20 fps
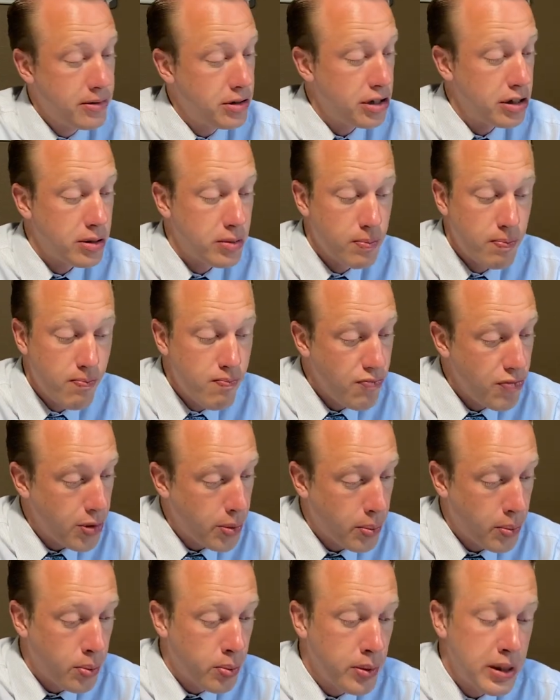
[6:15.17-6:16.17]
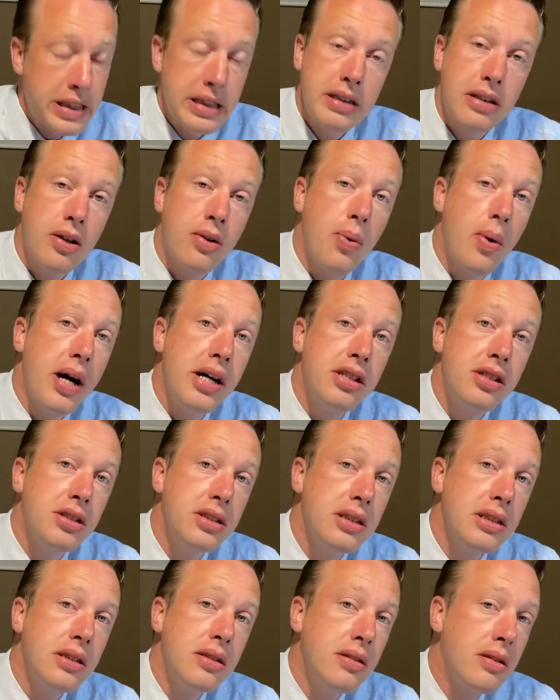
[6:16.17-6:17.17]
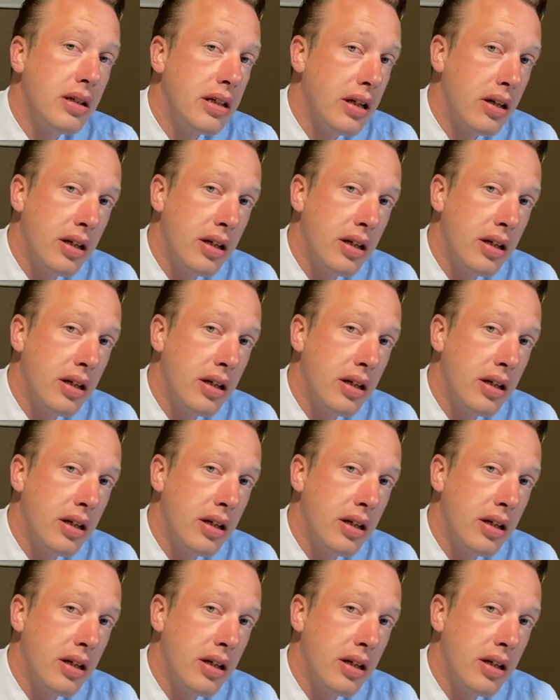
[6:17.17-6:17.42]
Just read the question